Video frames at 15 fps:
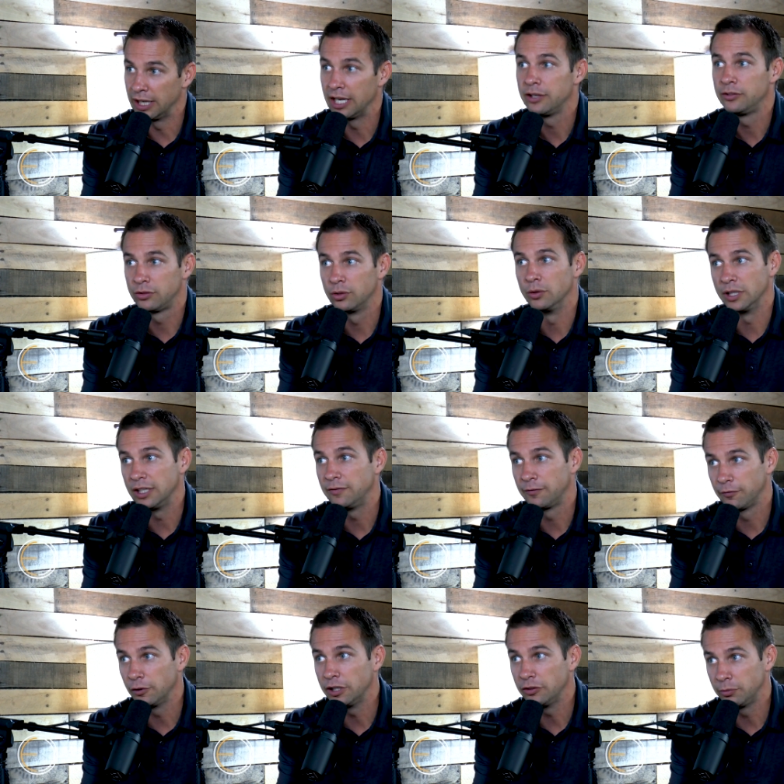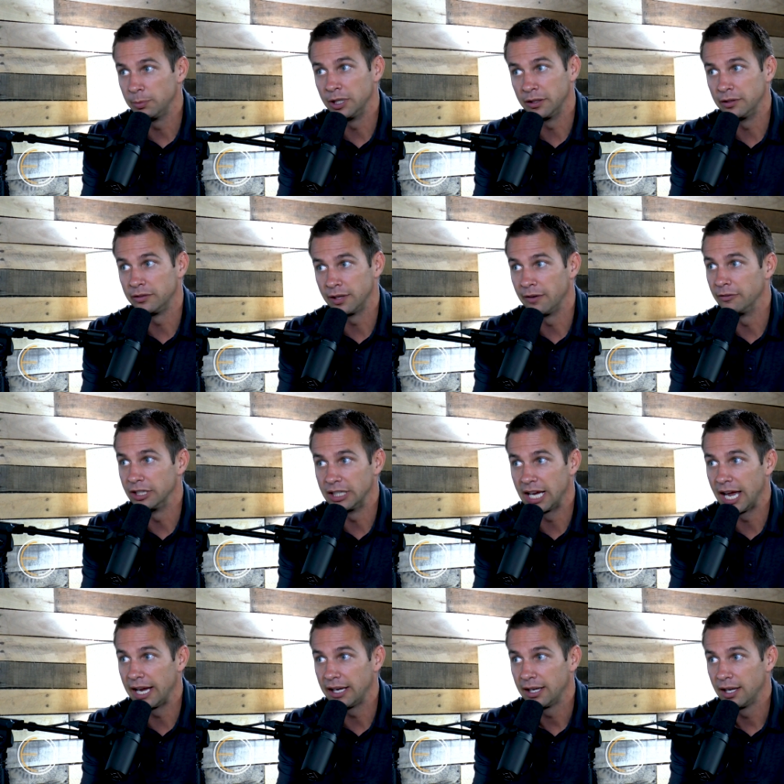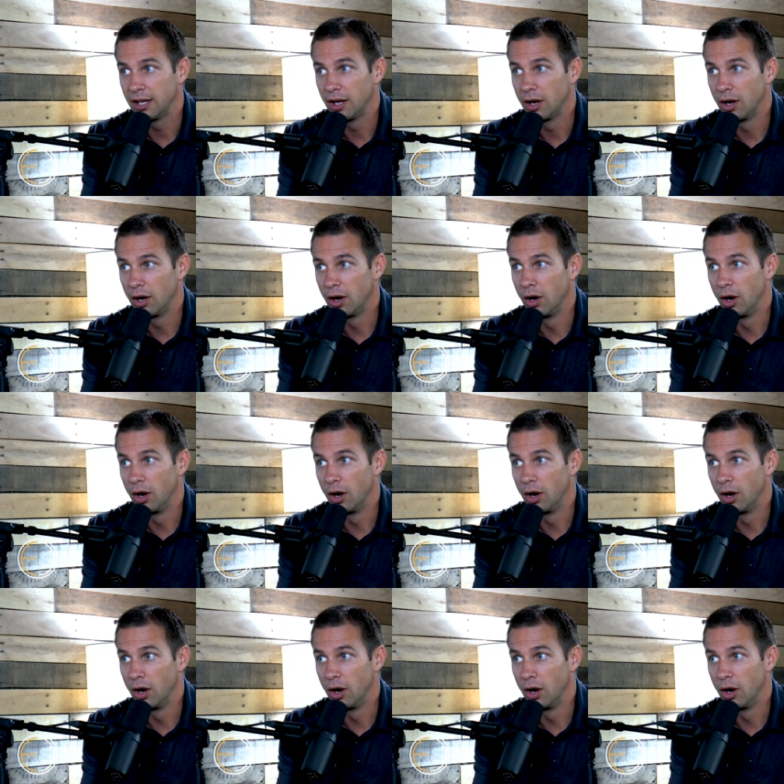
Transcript: And that mm-hmm. is true. He frees me of this every day. Mm-hmm.